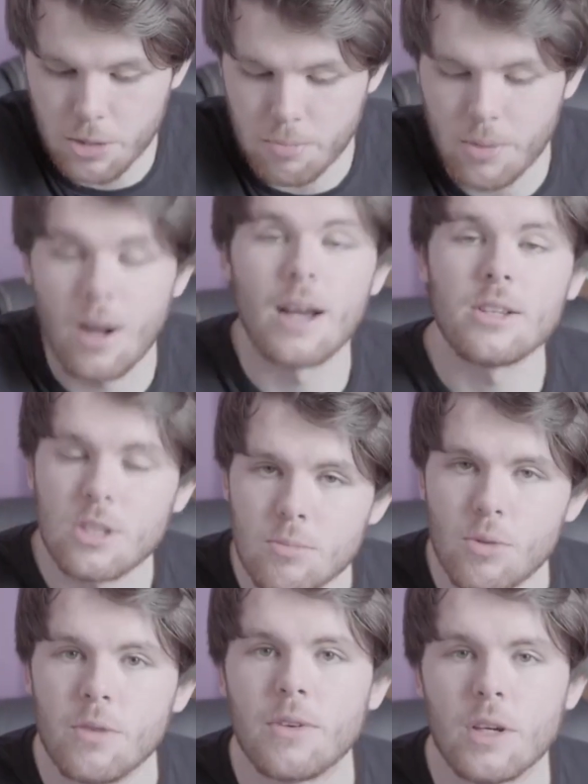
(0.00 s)
surprising
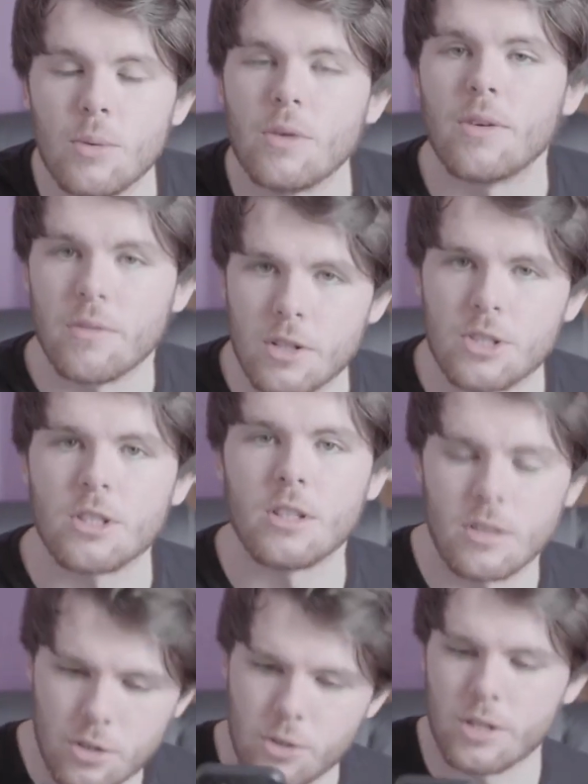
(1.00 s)
movie we've ever
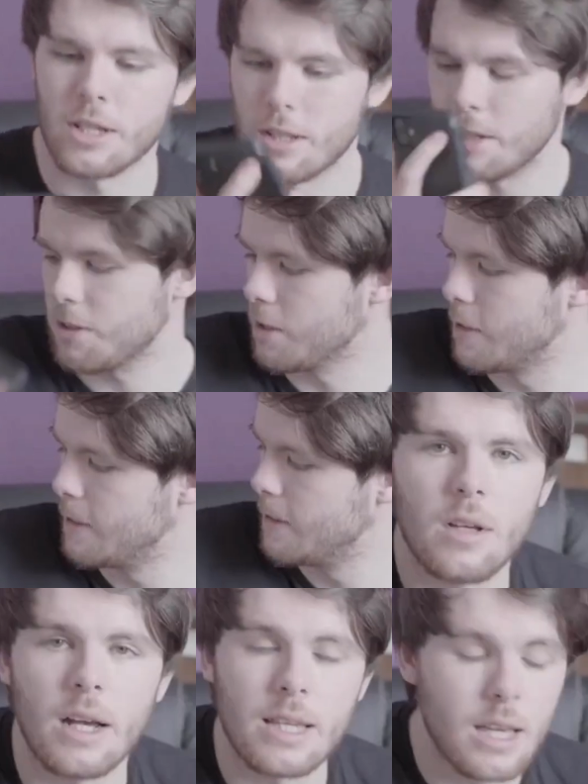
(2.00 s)
seen. Sorry, that's it.
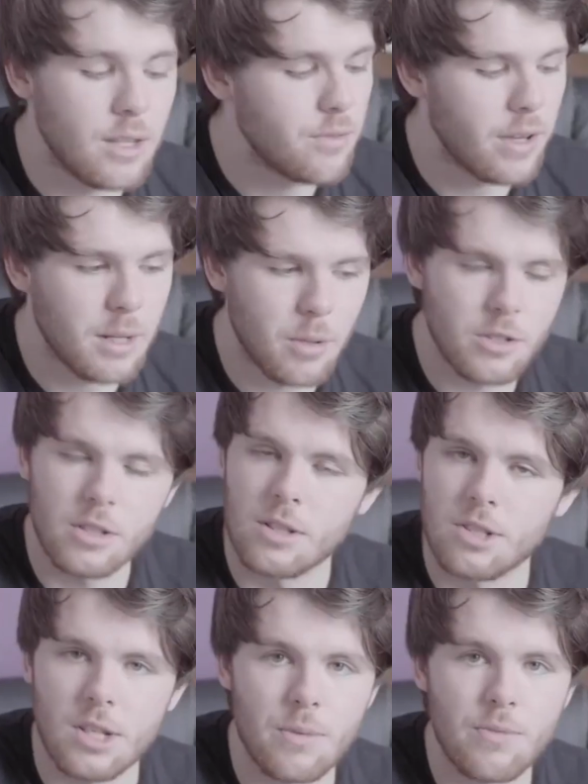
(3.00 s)
Again, very much in the
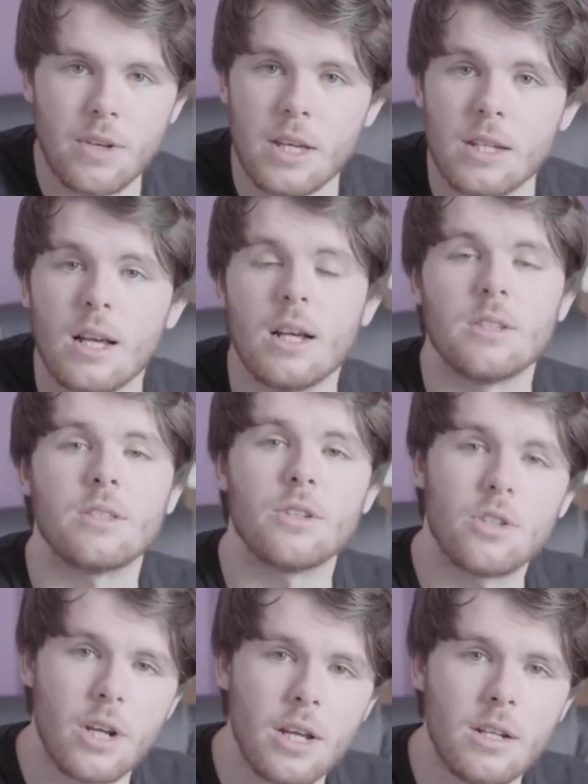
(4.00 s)
same vein as The
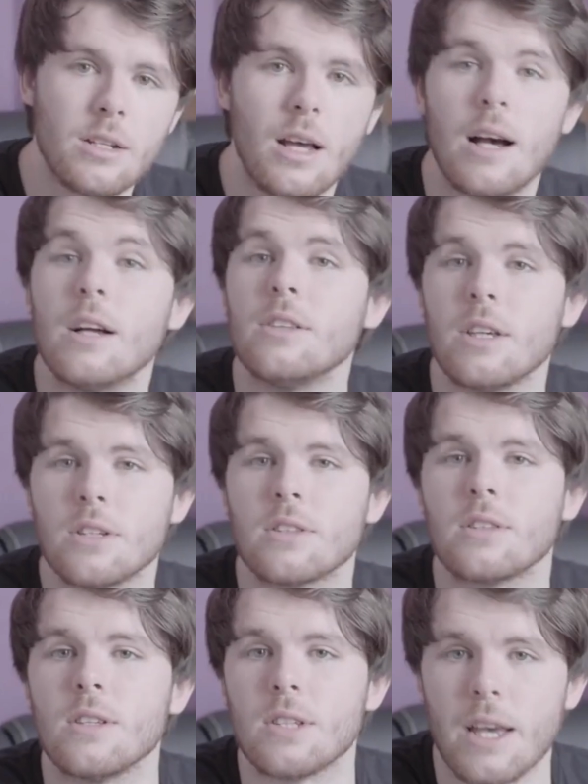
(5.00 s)
Shining and
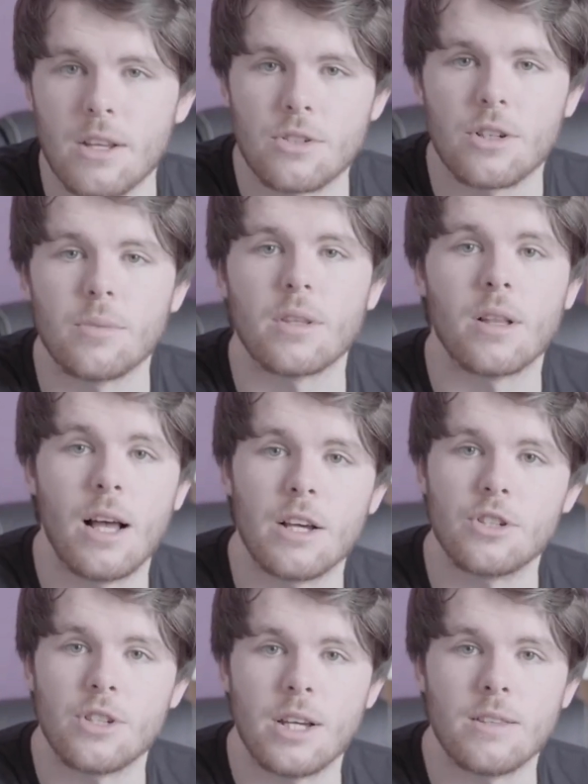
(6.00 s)
yesterday's entry with The
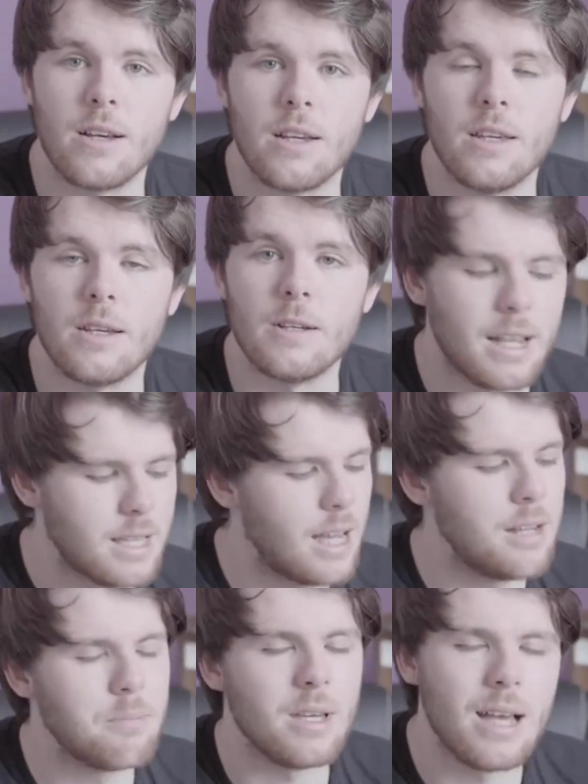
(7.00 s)
Last Jedi. I
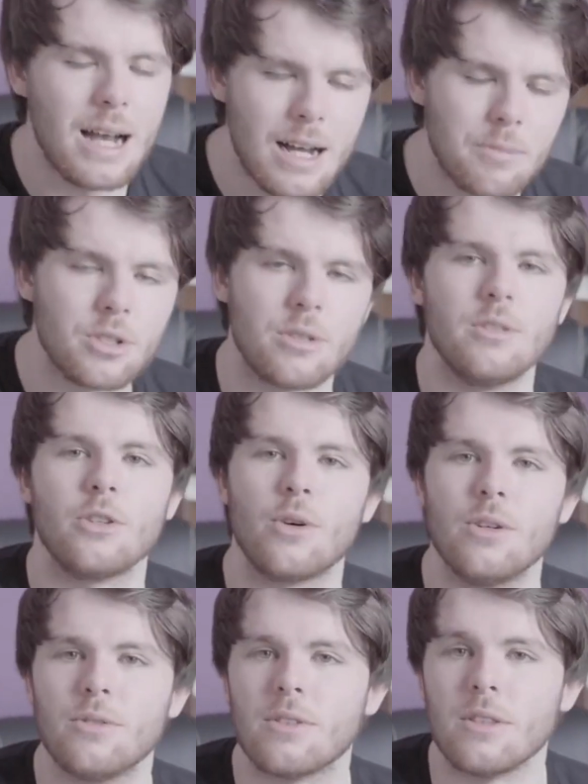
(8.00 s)
can't be absolutely
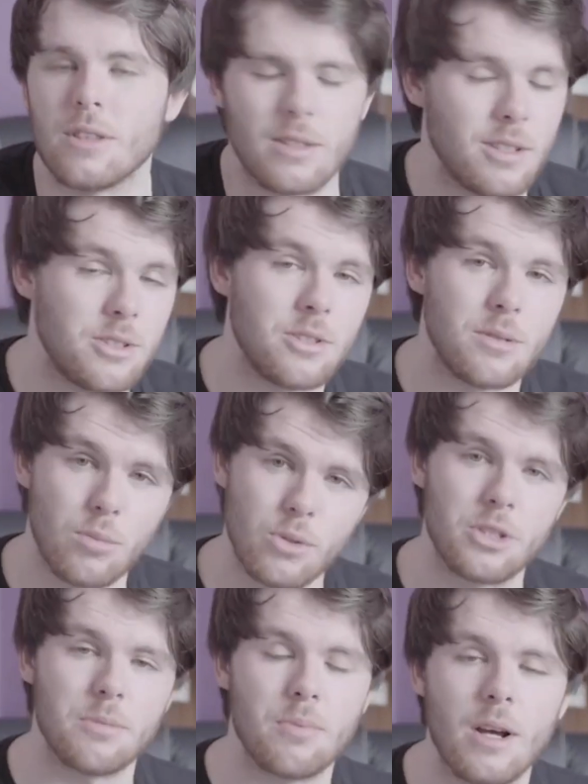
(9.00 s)
confident that this is the
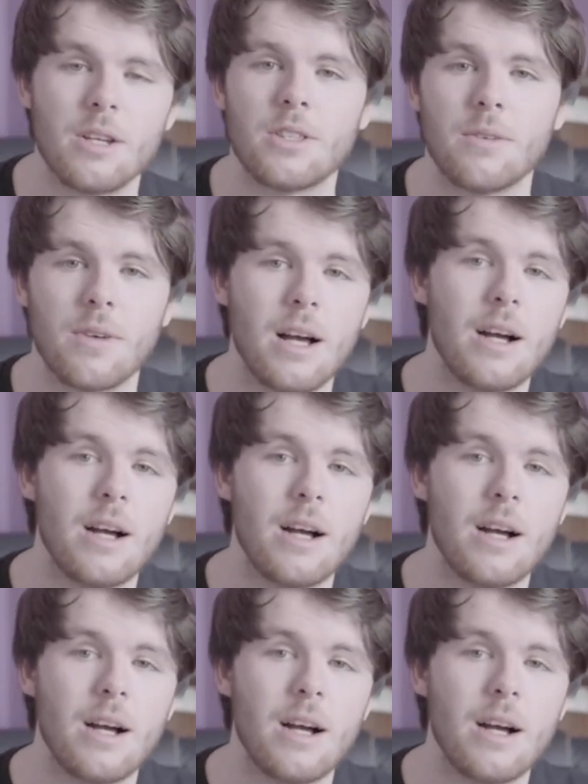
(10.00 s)
most surprised I've